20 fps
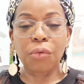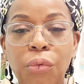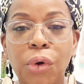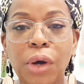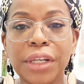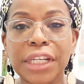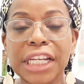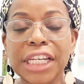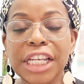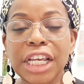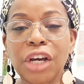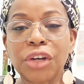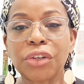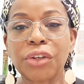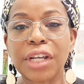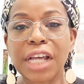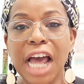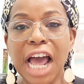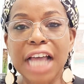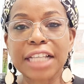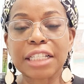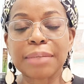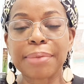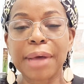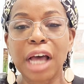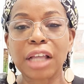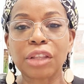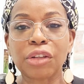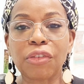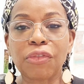wanted to tell you guys
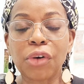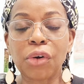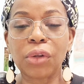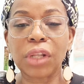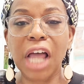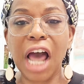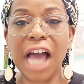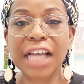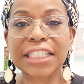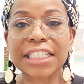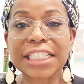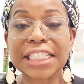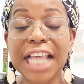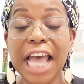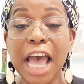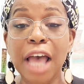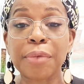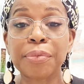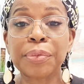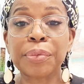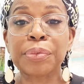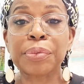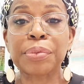about the faux locks is that